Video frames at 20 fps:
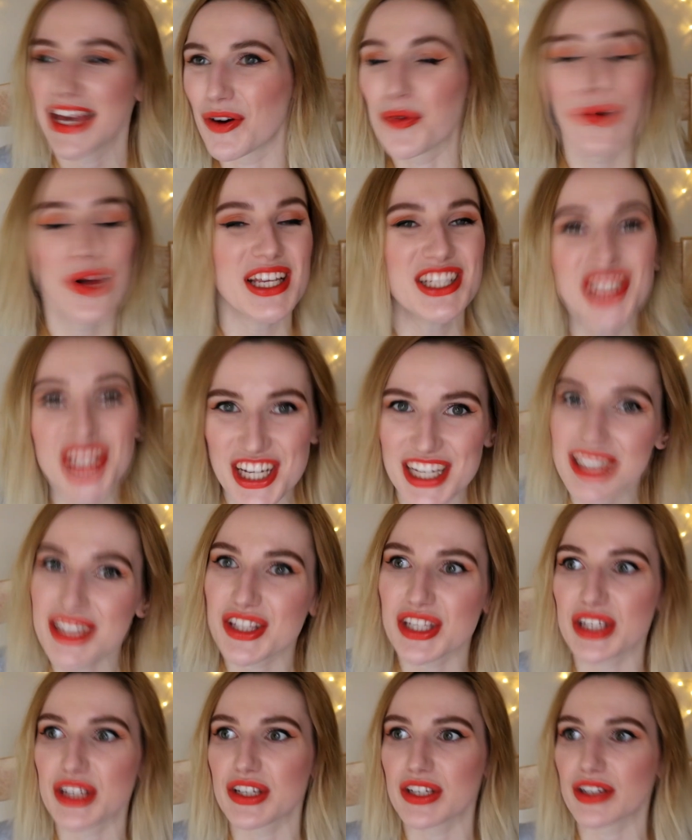which
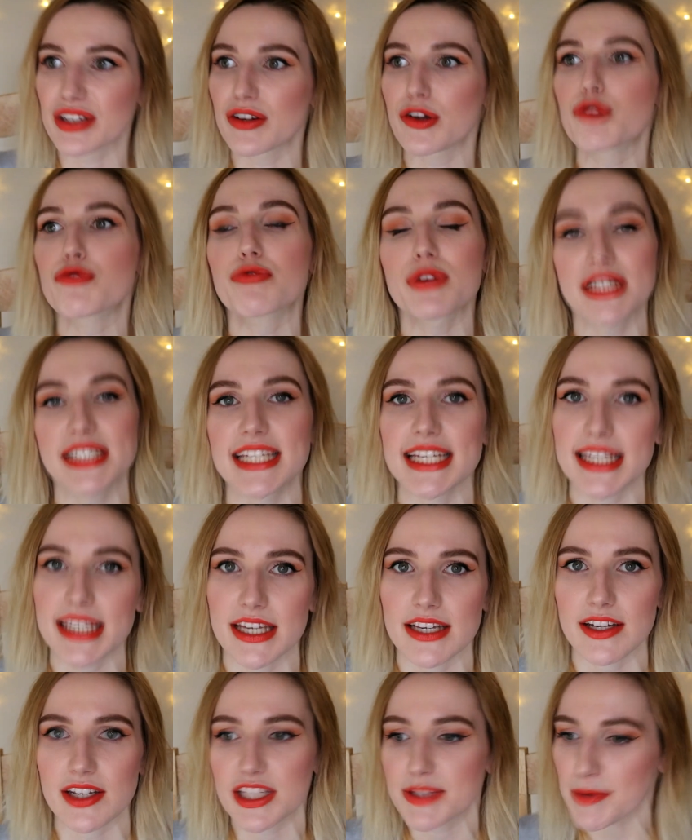is
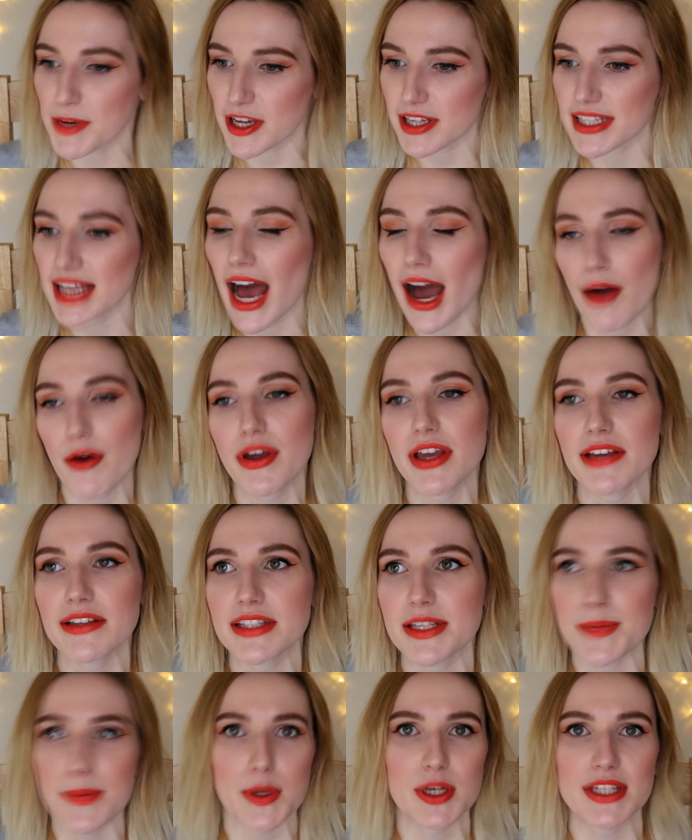ridiculous, because how are you
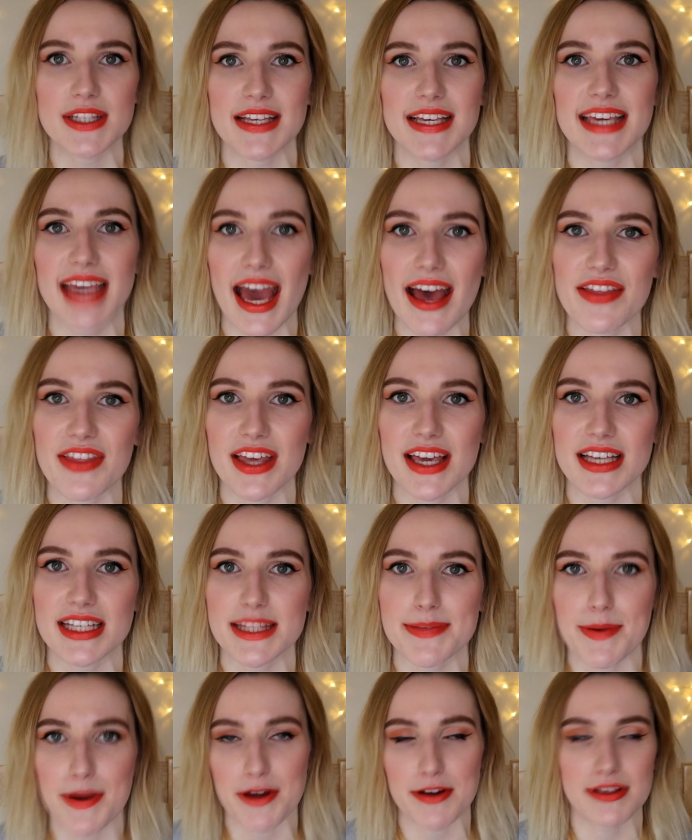supposed to get the
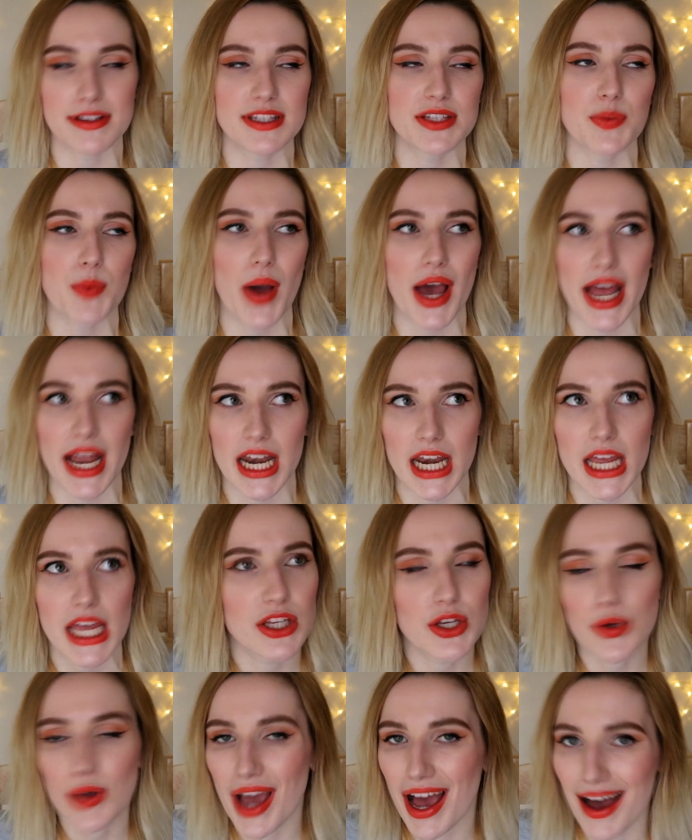experience when
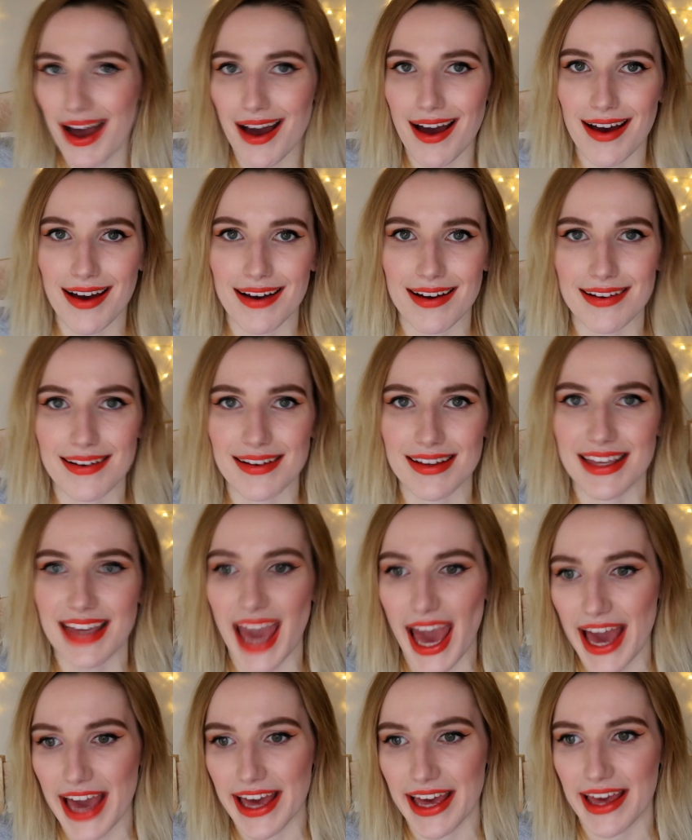you can't
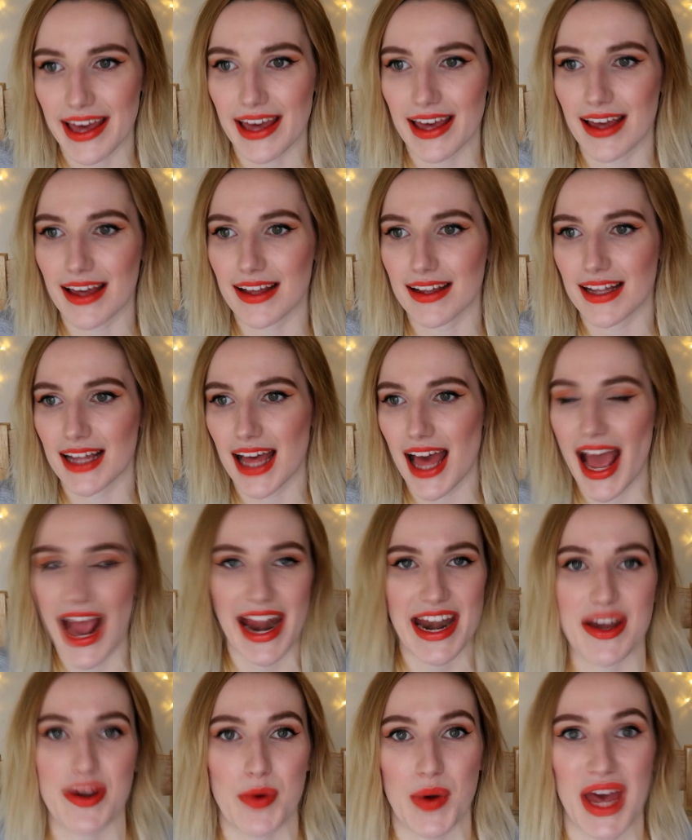get it
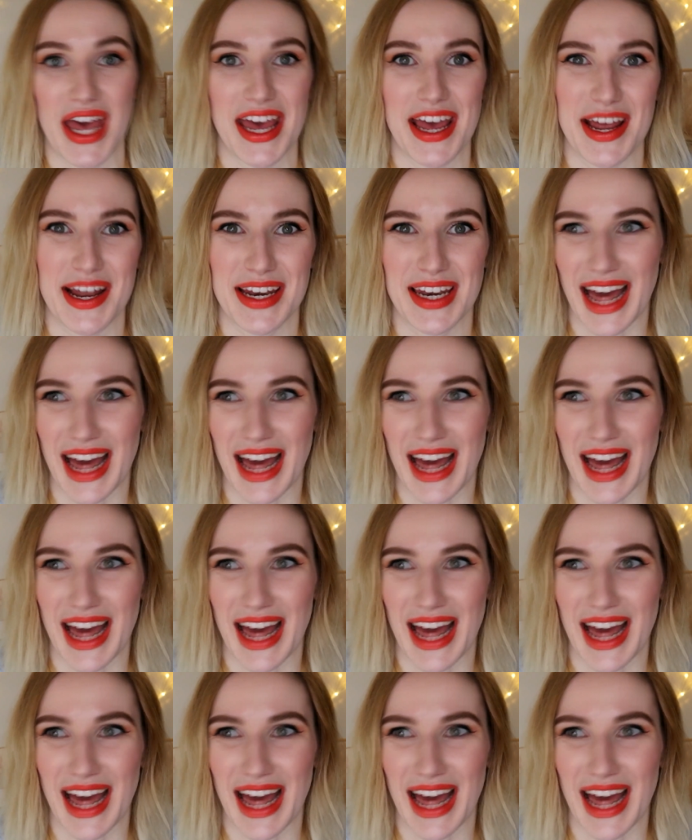anywhere?